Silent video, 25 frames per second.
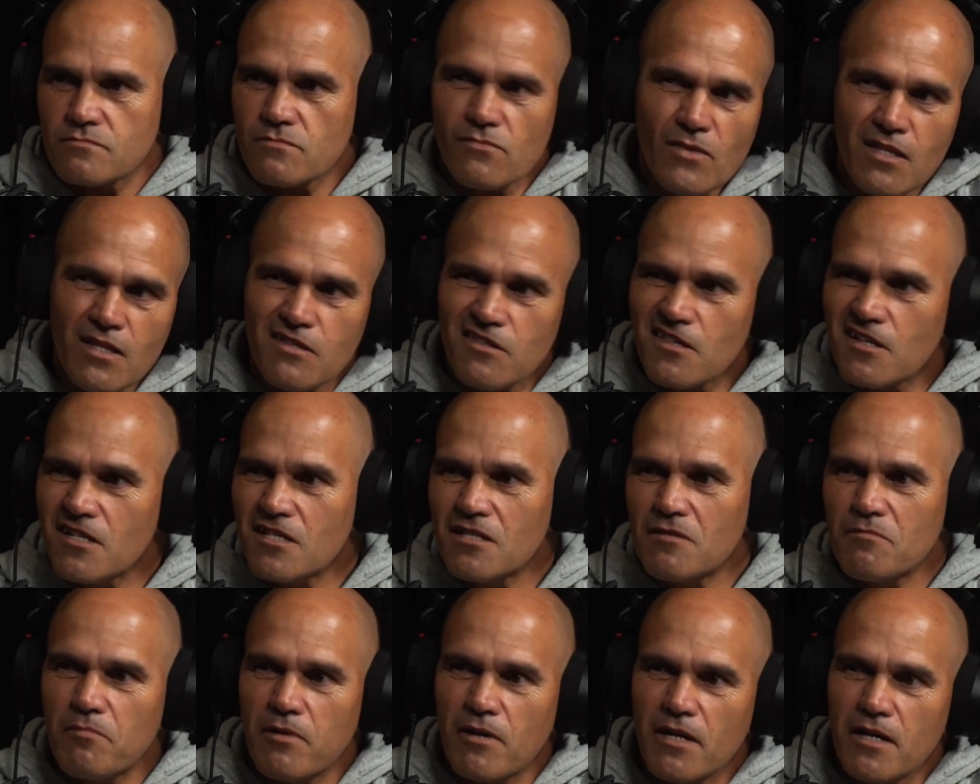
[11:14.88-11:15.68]
these
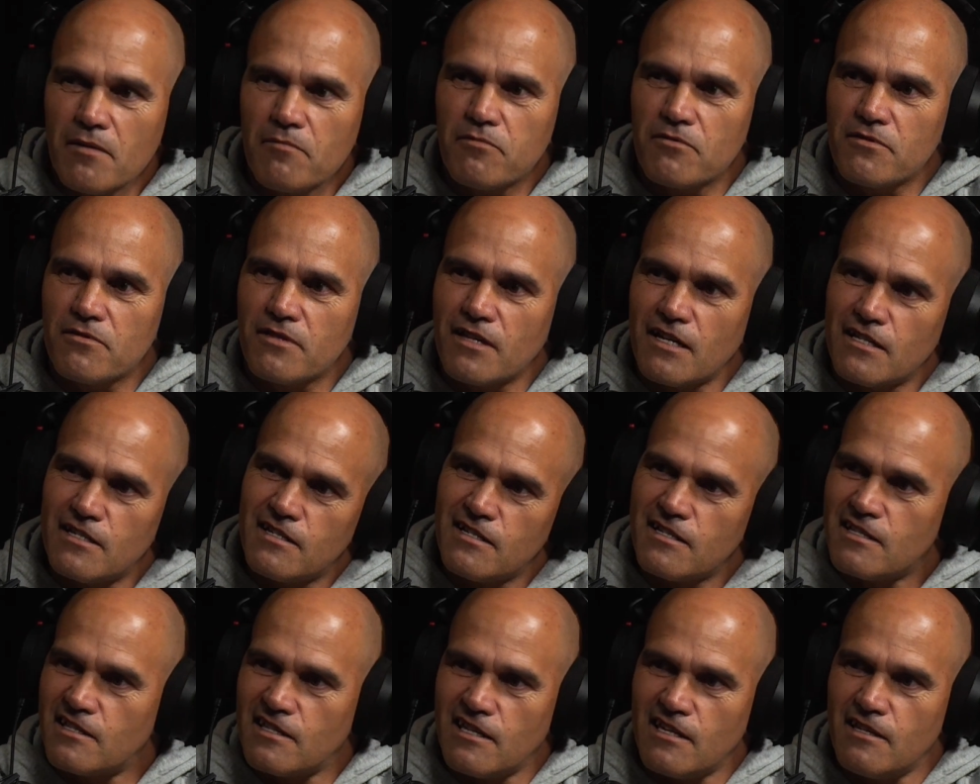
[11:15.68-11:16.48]
people, they just
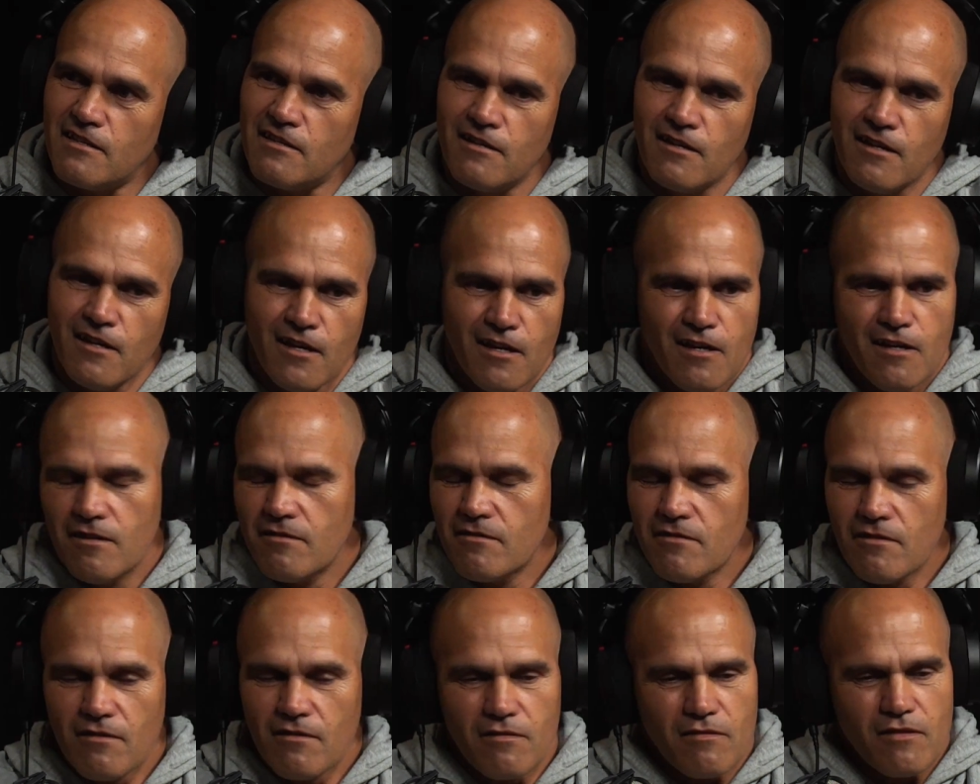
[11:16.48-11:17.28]
did.
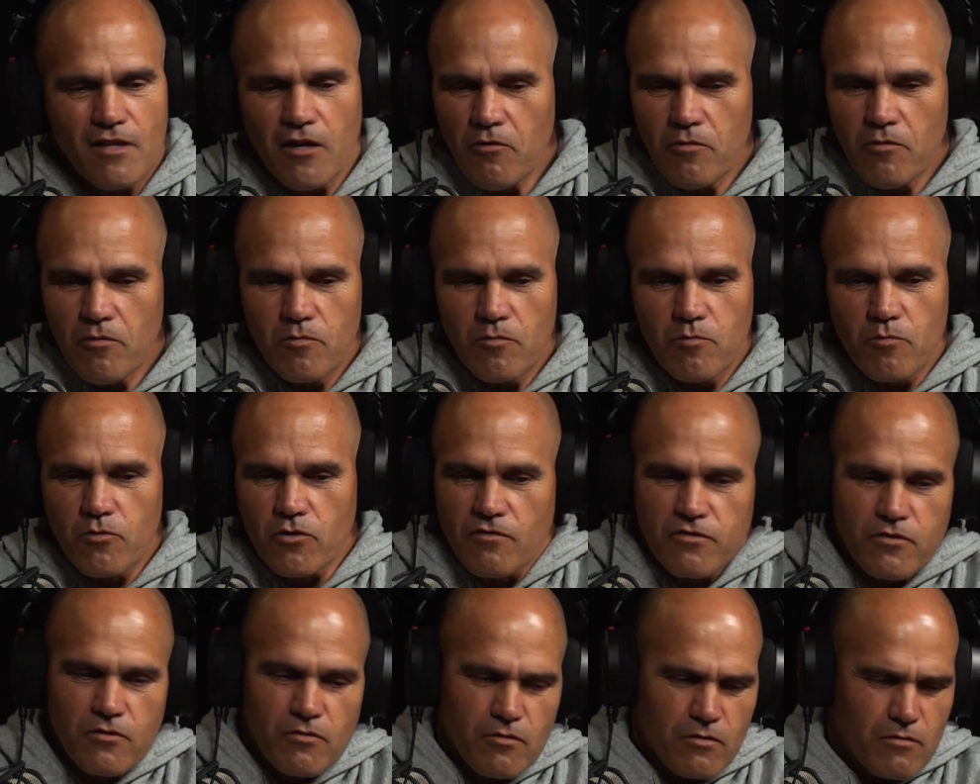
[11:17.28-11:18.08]
No one would have
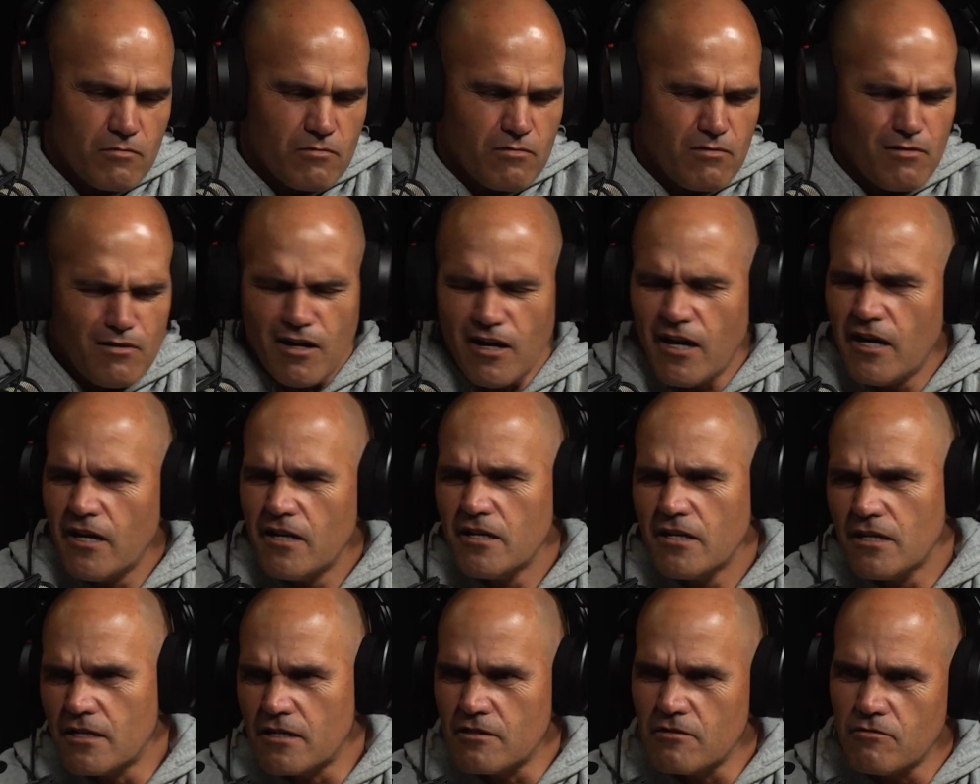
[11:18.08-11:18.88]
thought, how are
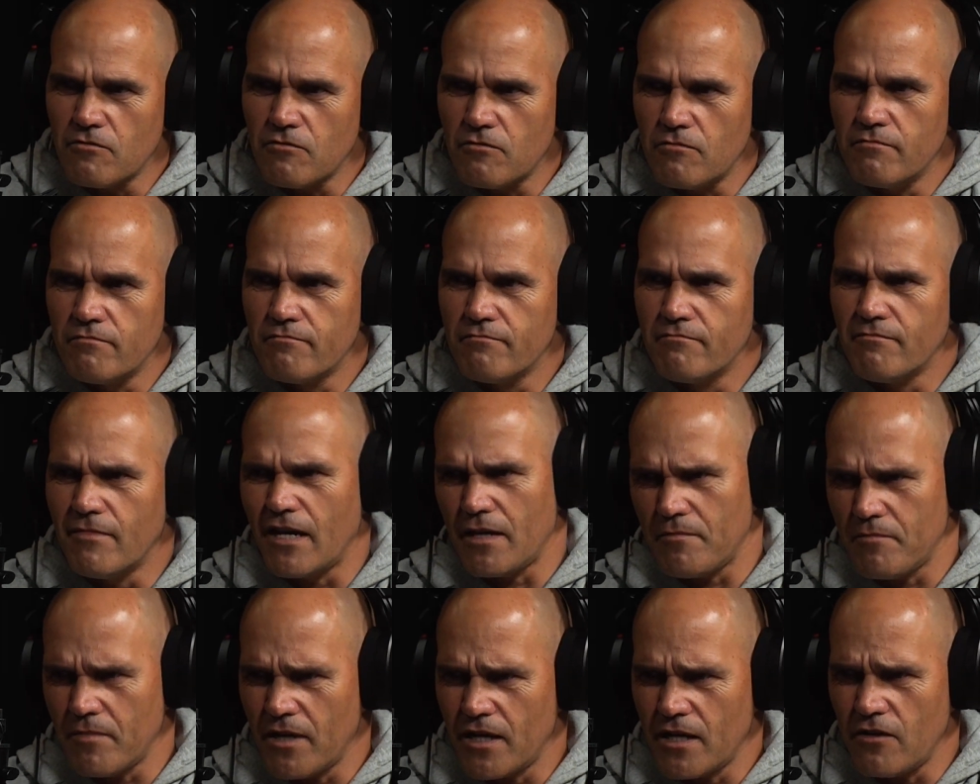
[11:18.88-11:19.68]
you going to
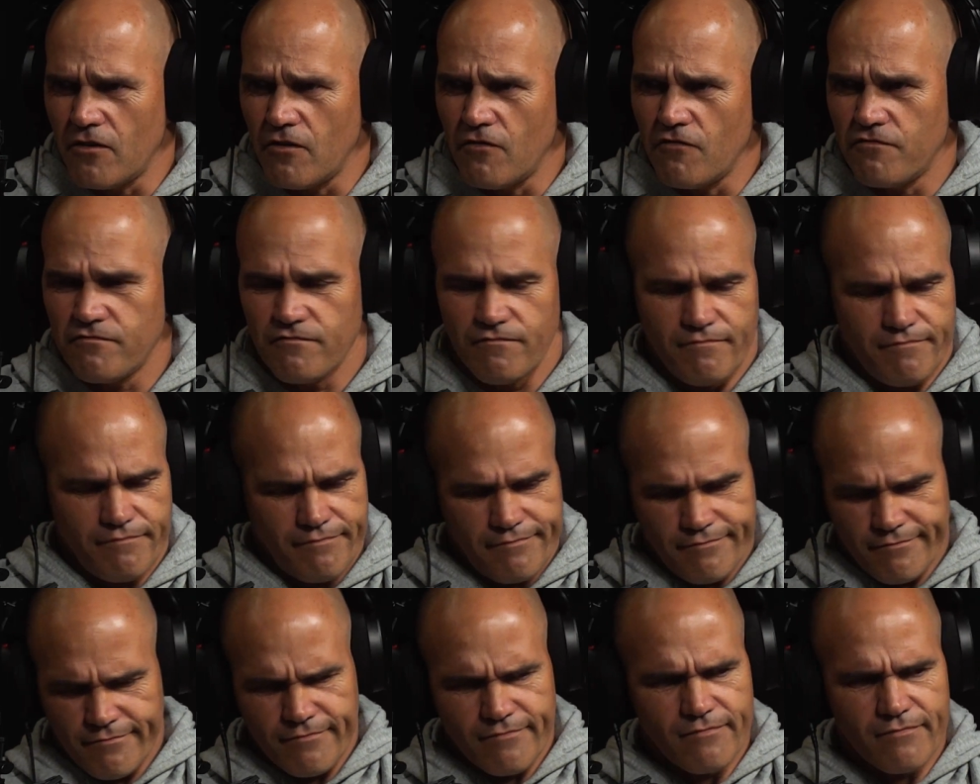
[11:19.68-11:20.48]
make money off
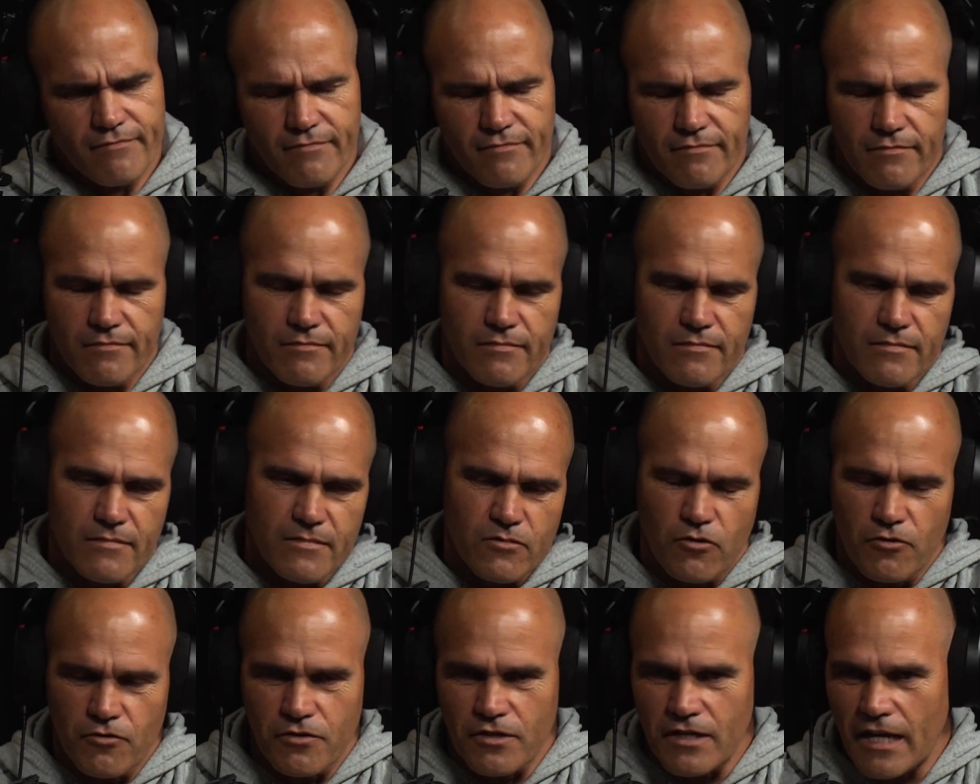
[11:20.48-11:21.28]

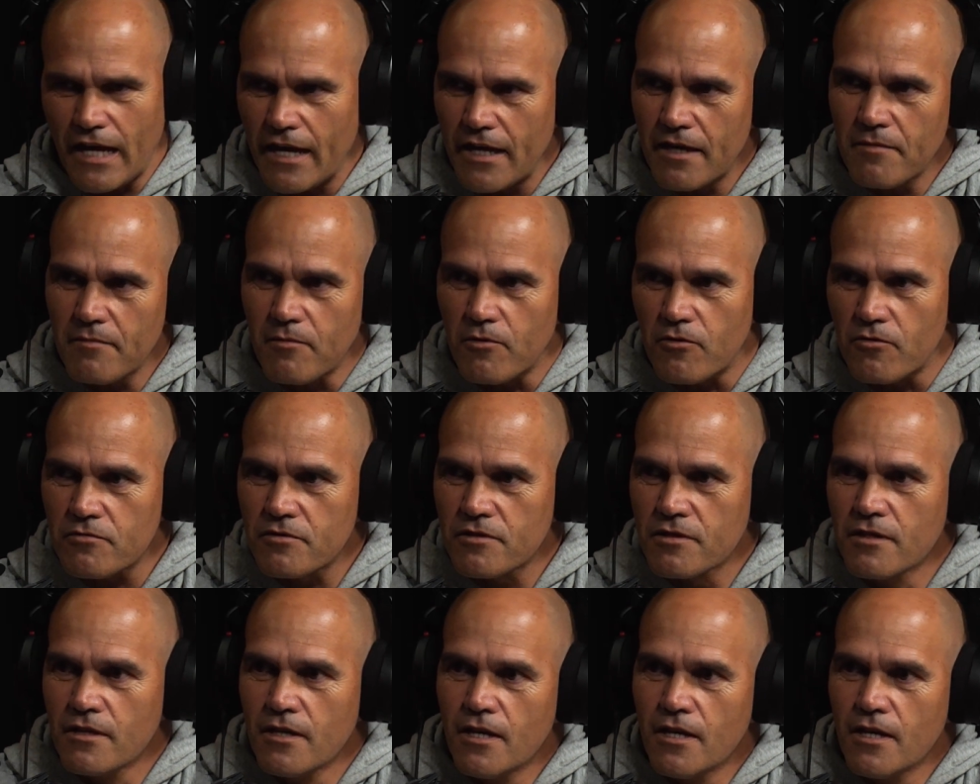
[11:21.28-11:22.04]
talking to animals?